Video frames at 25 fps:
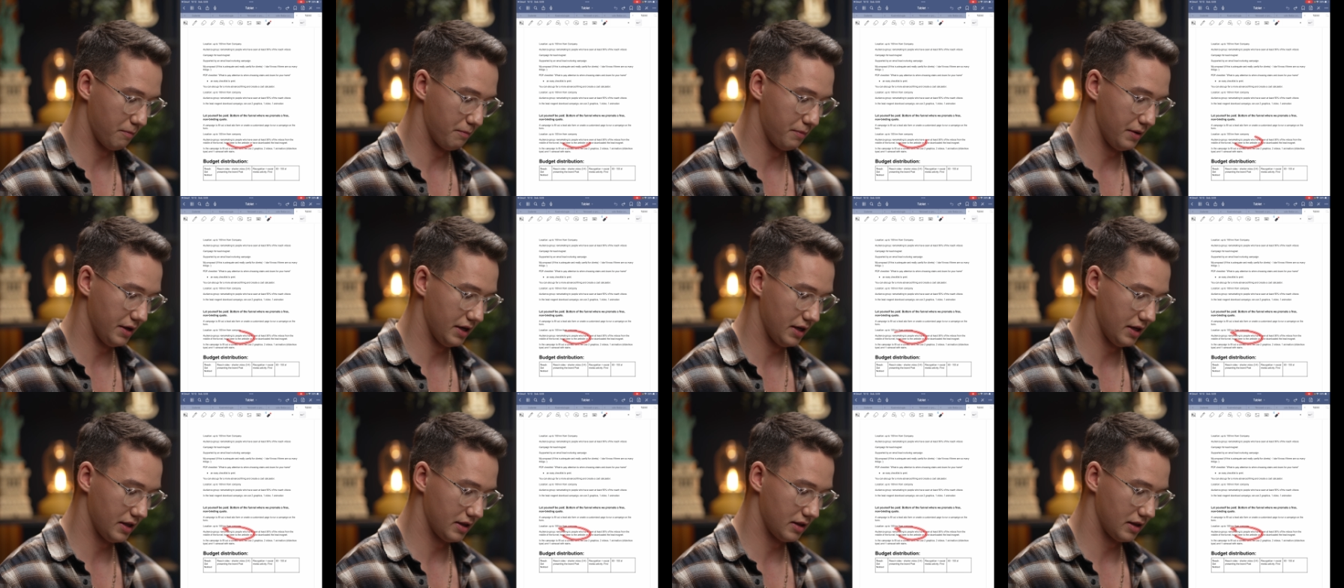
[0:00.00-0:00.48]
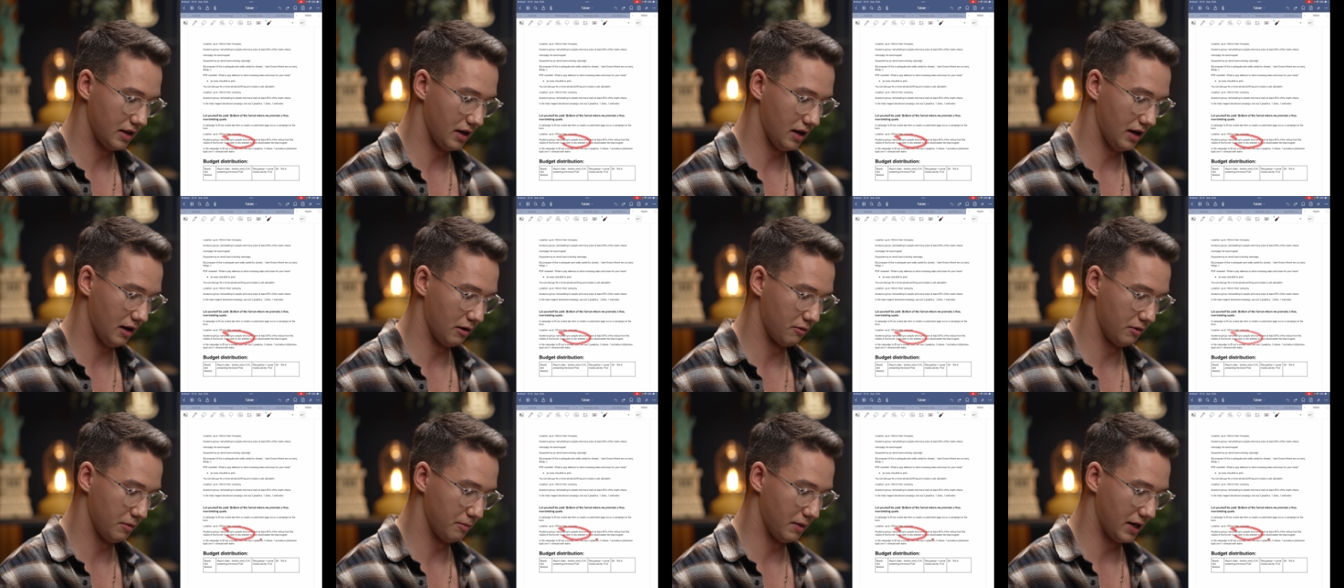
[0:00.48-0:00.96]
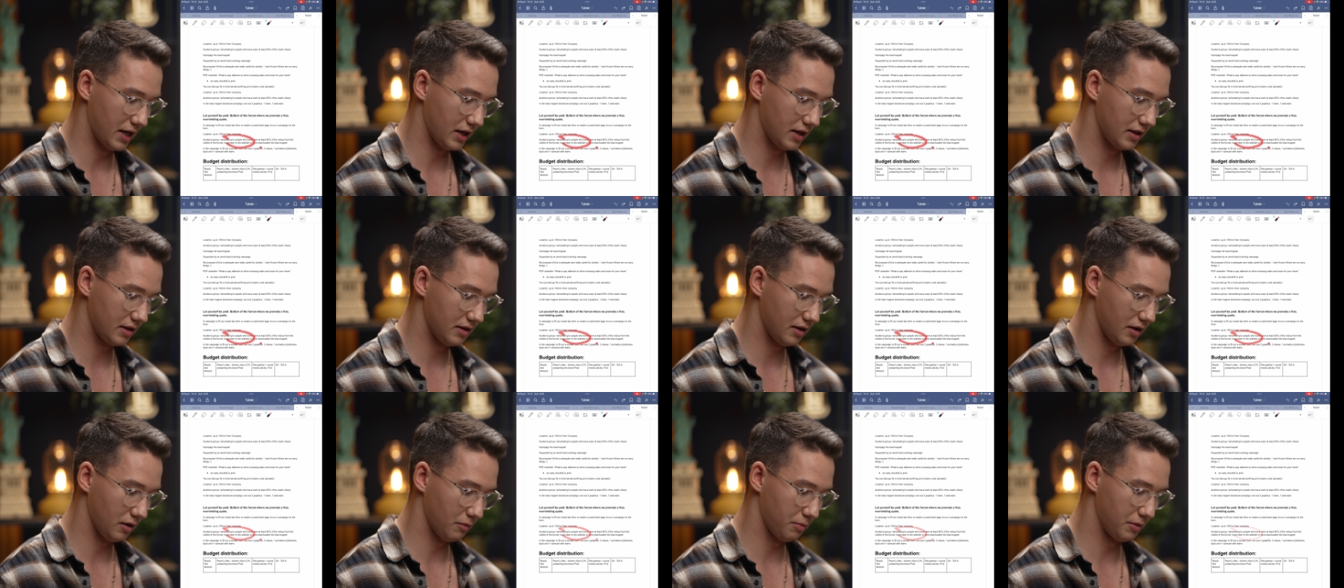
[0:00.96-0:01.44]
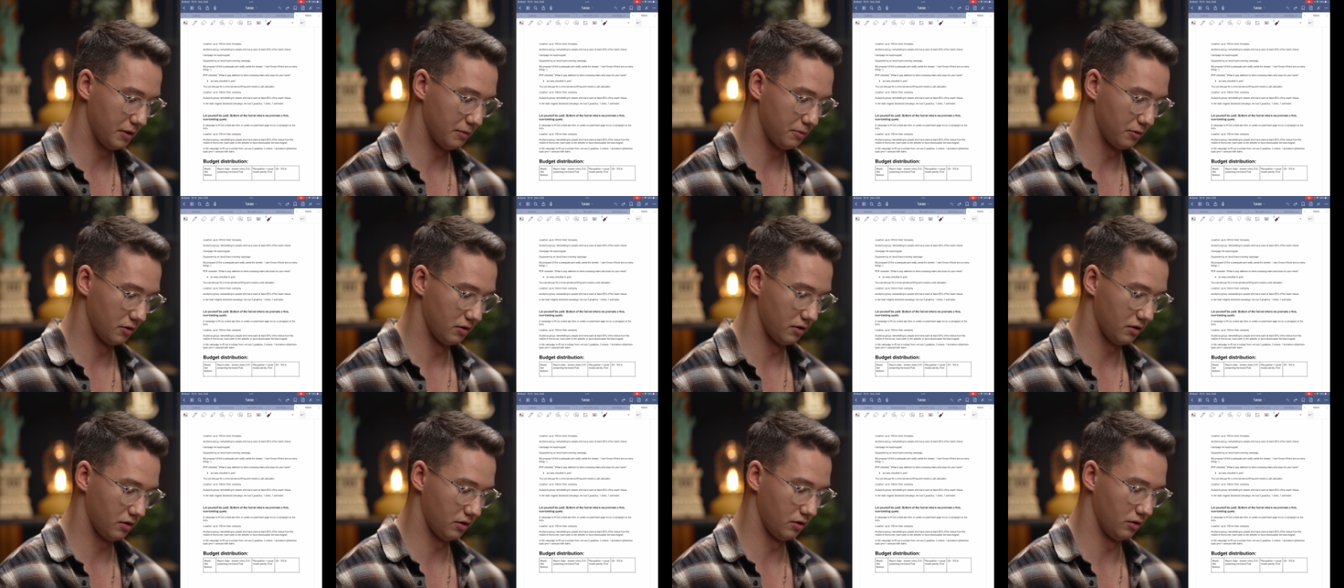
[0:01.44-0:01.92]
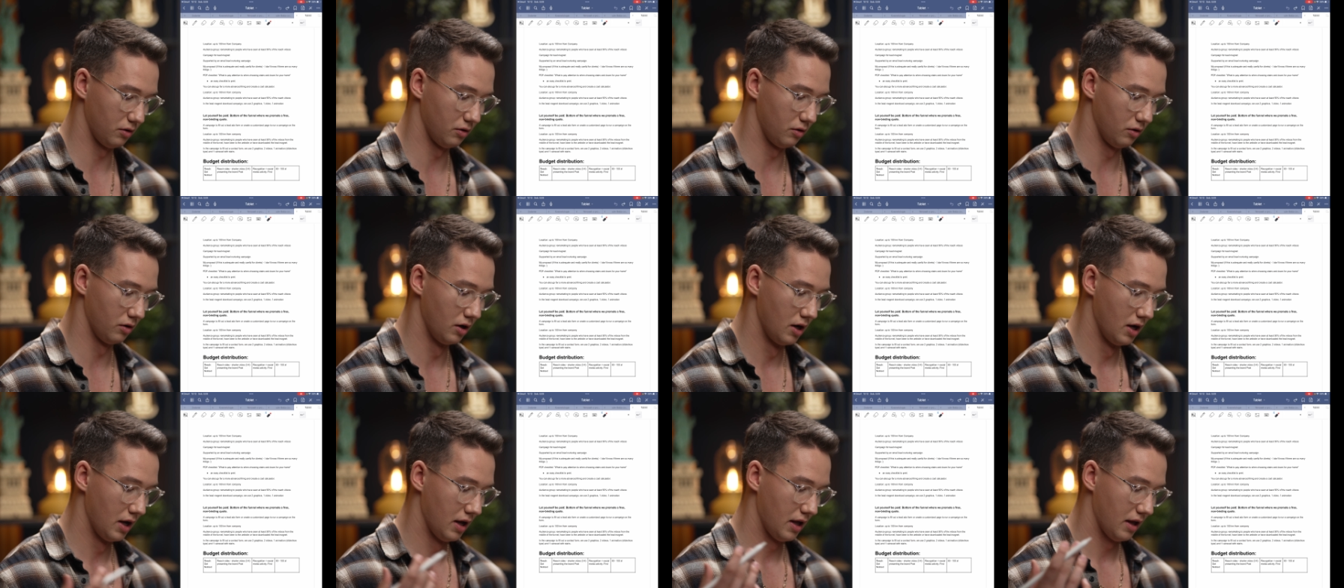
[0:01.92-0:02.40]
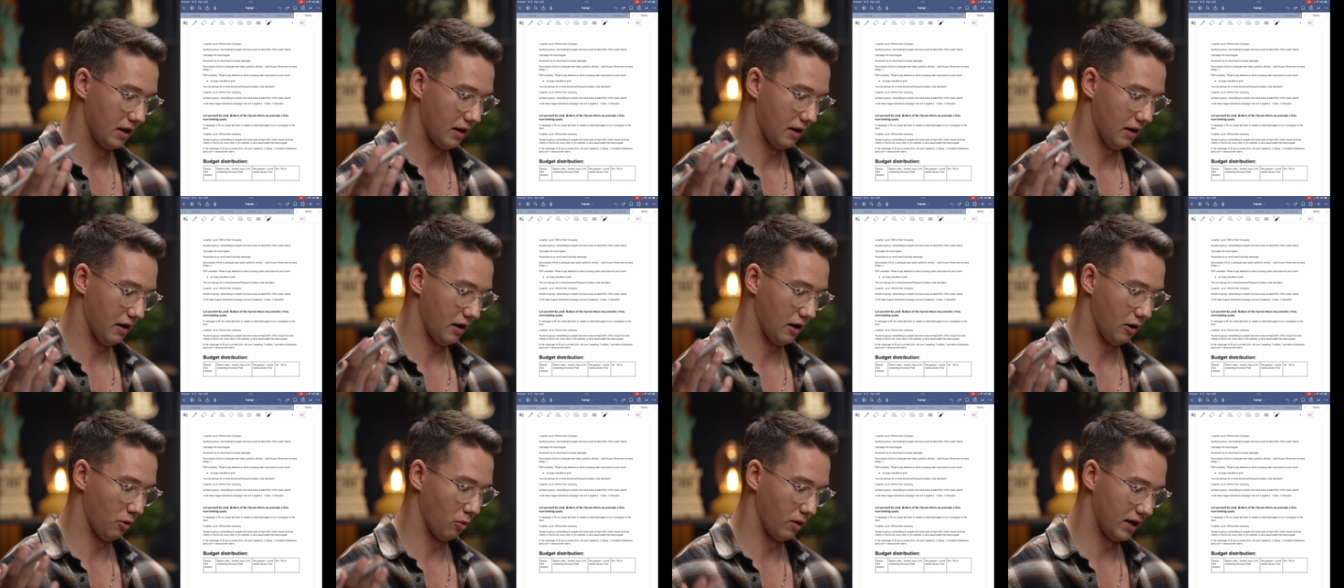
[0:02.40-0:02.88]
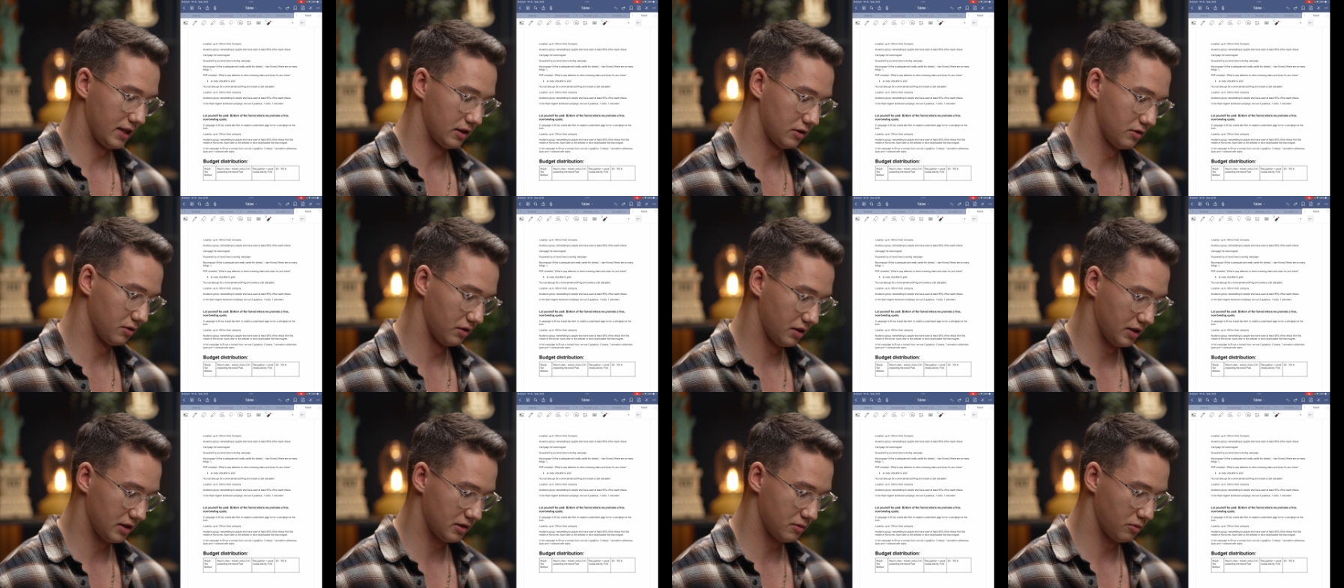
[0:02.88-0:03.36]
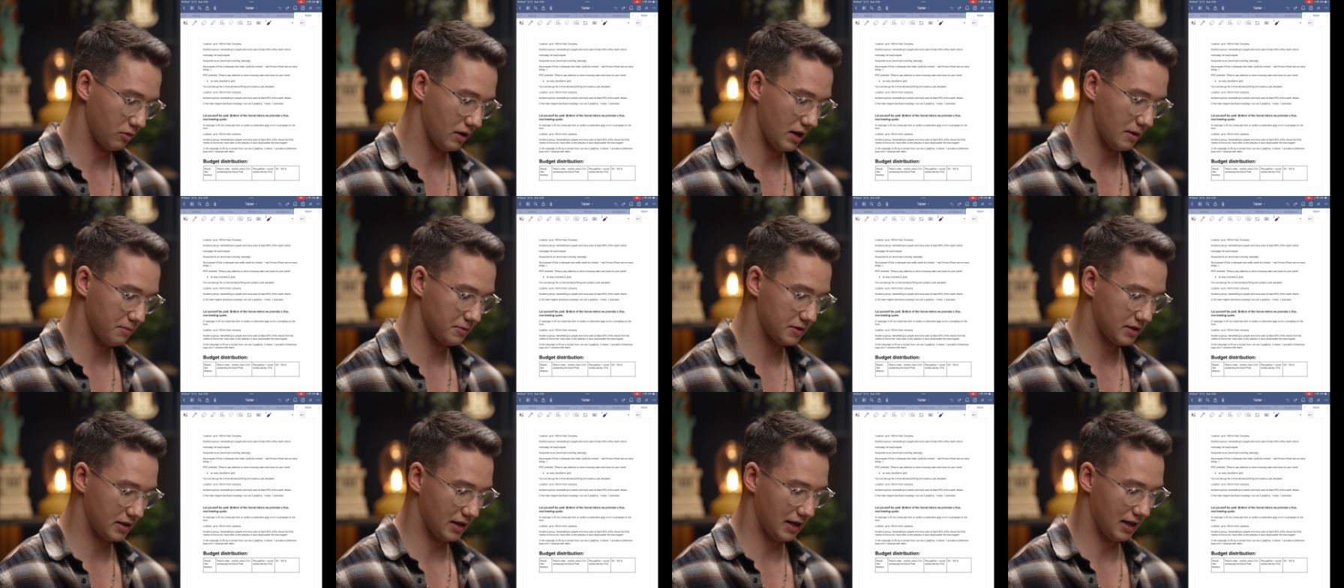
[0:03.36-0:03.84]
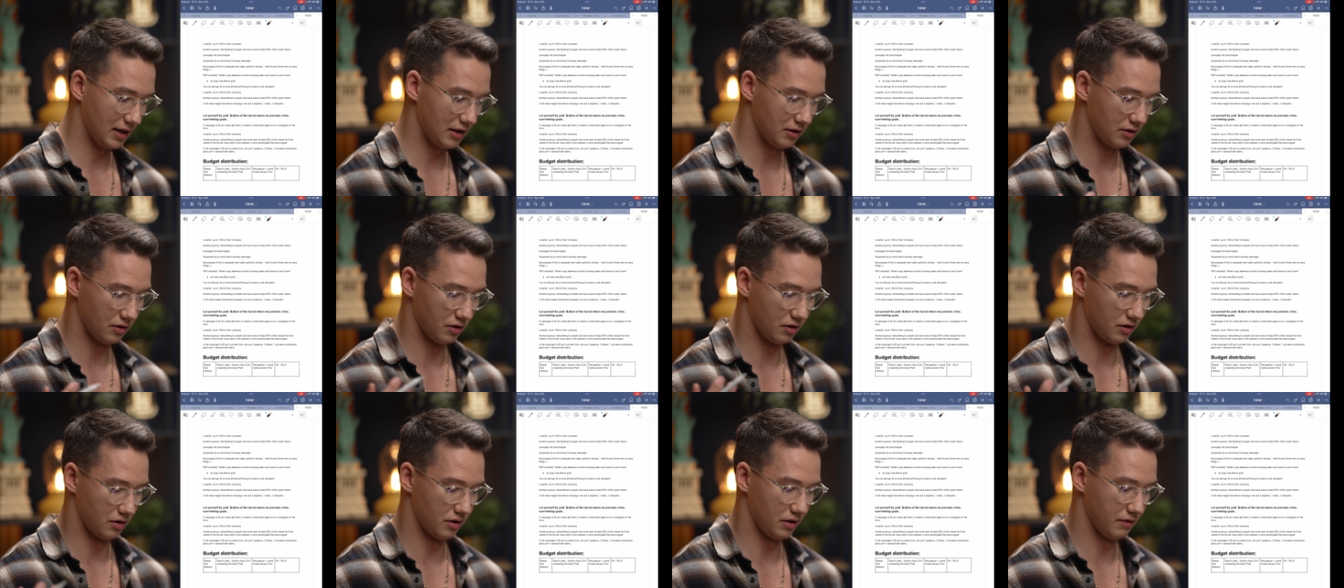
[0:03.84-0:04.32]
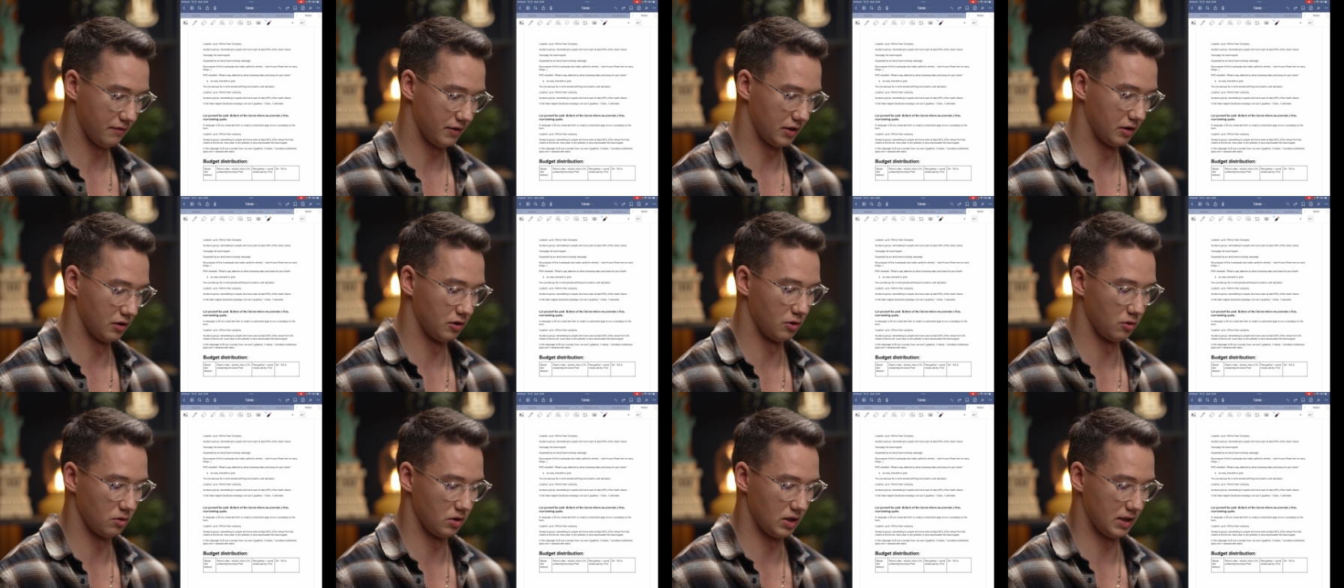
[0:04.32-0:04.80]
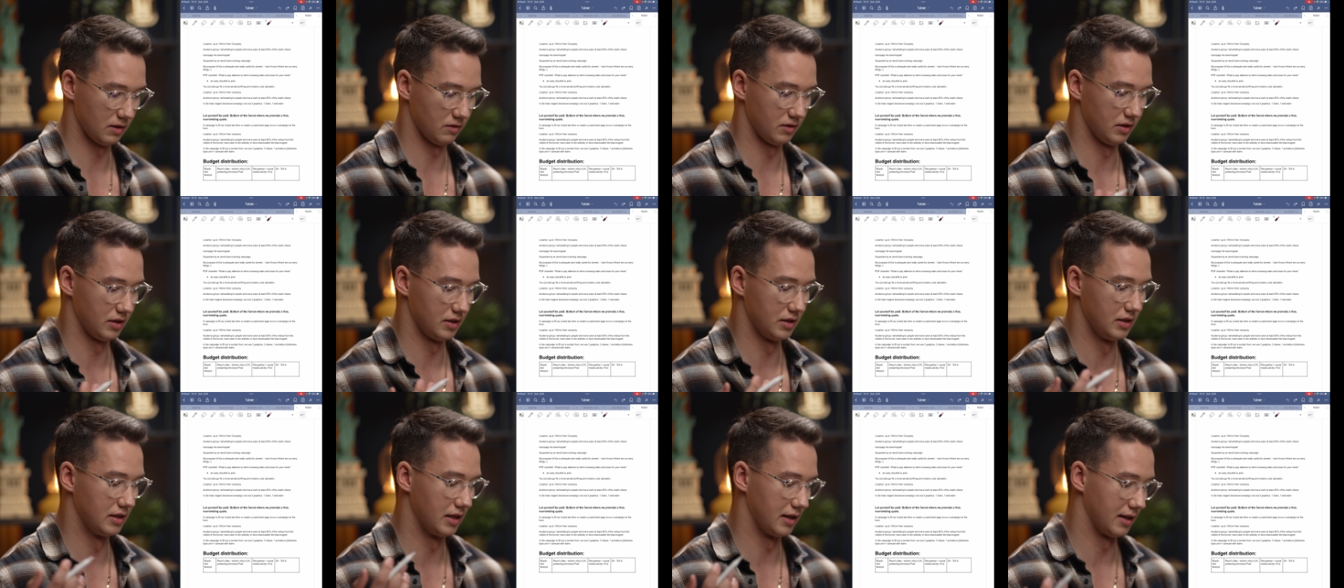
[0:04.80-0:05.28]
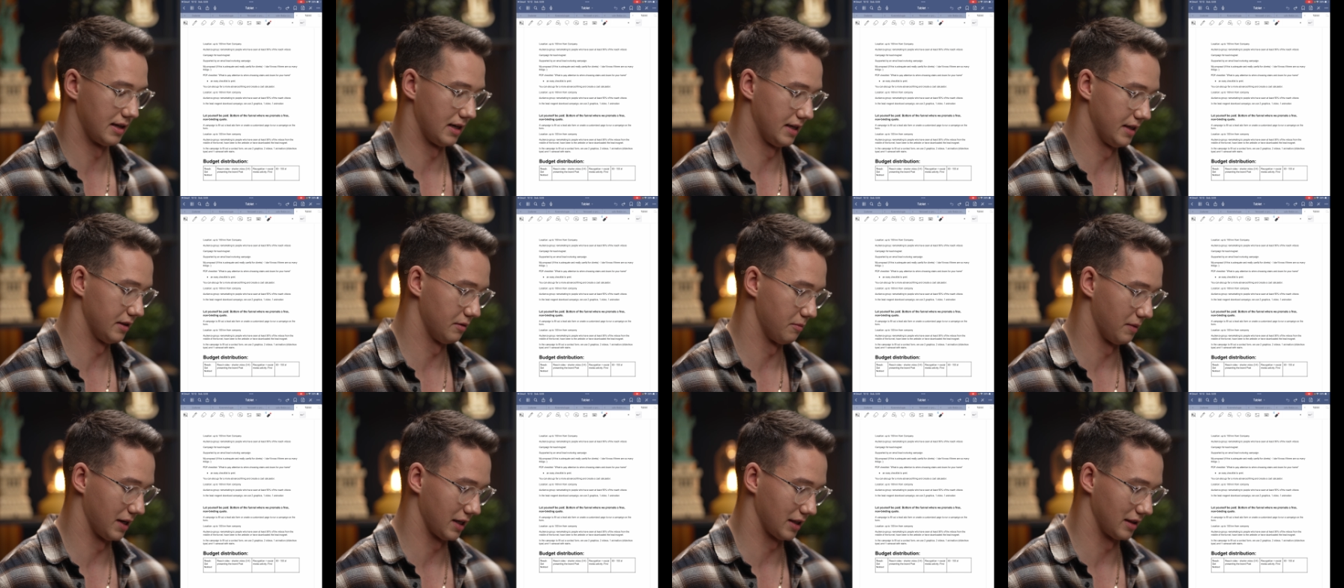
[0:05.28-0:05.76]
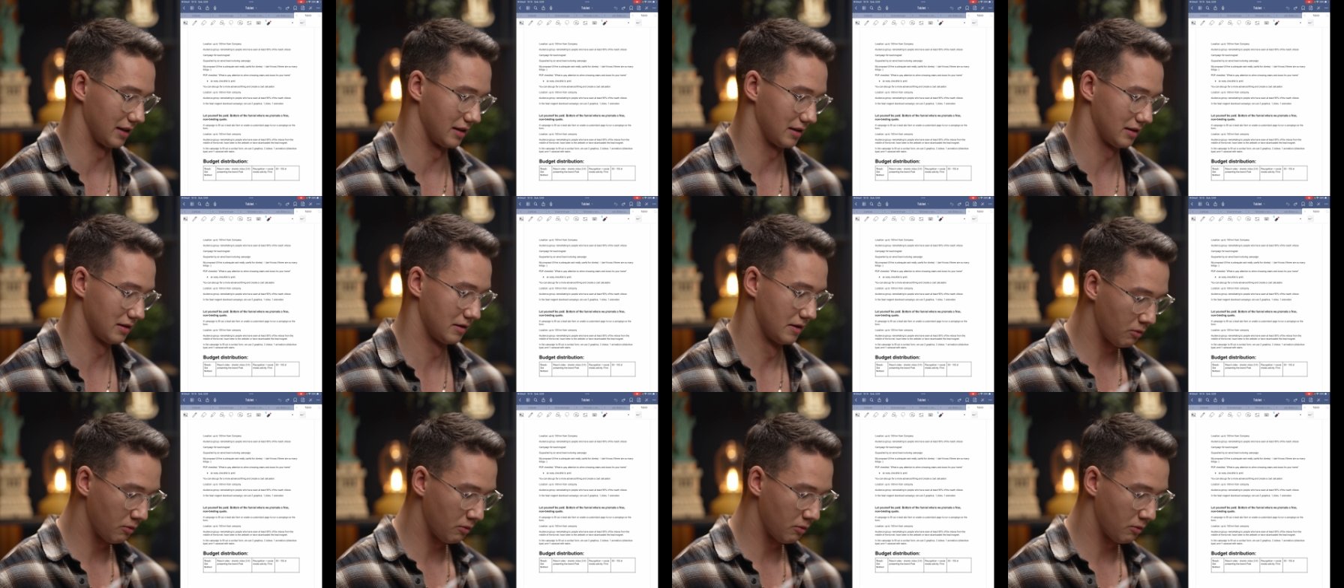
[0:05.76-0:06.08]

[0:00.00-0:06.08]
been remarketing people who went to his website or even downloaded the lead magnet.